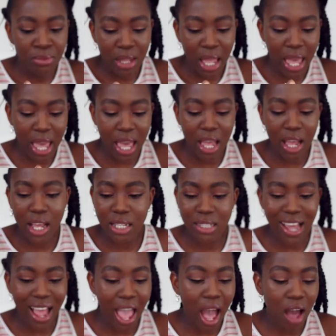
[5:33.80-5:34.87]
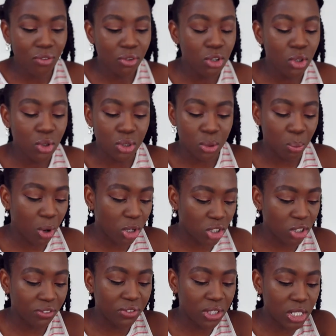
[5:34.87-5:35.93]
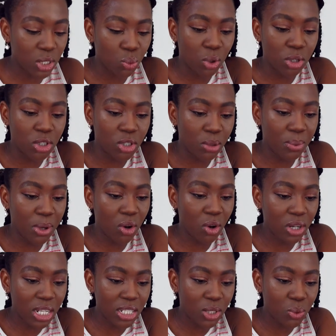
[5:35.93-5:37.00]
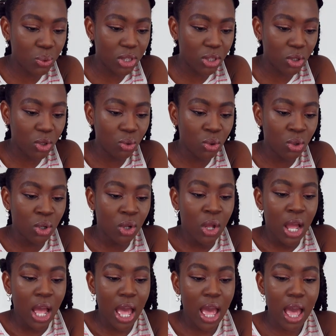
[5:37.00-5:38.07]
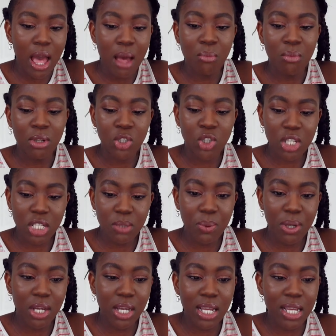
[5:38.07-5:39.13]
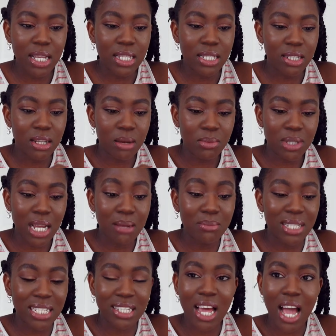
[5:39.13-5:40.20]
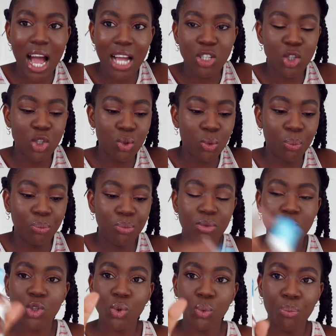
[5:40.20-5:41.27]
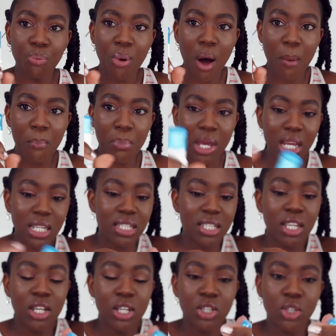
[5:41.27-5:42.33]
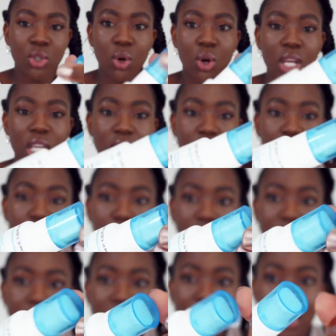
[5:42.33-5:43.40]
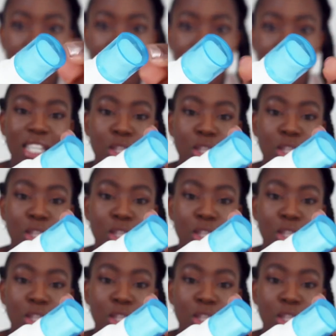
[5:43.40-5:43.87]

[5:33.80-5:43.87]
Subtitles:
and I haven't used much of this one, to be honest with you, just because sometimes it's hard to pump it. So it's got the lid.